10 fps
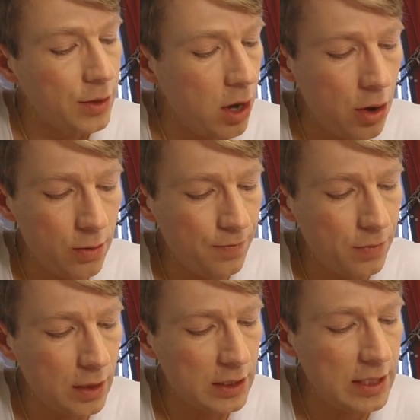No,
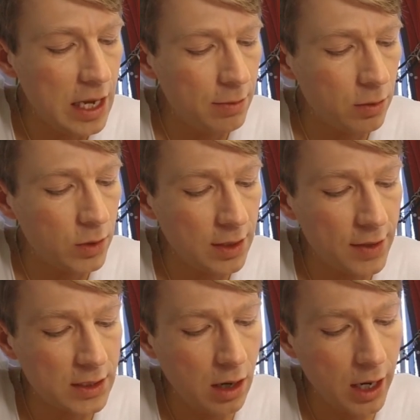his demon was at
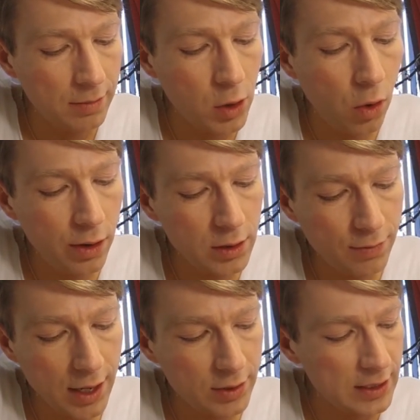the time coiled
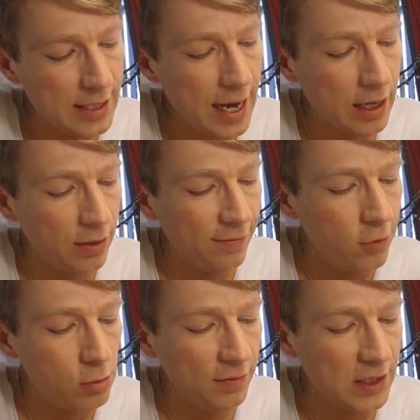around his neck in the
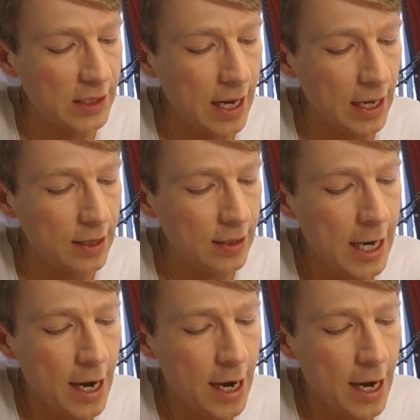form of a snake.